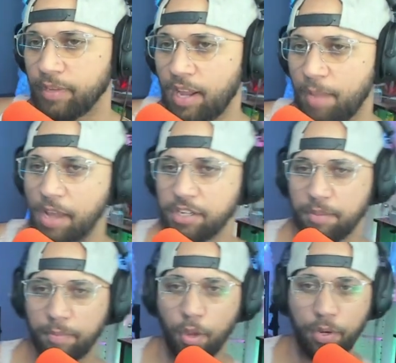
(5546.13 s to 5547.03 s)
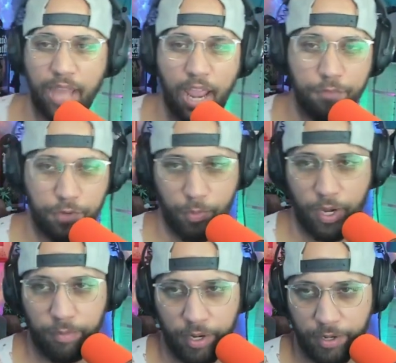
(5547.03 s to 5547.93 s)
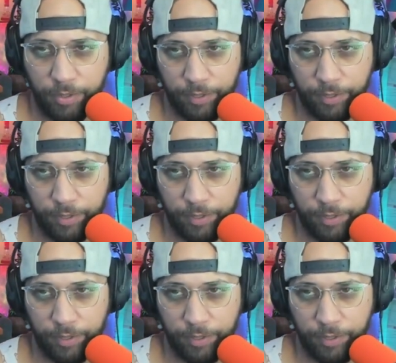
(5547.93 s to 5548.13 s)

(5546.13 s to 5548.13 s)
I imagine them going everywhere, bro.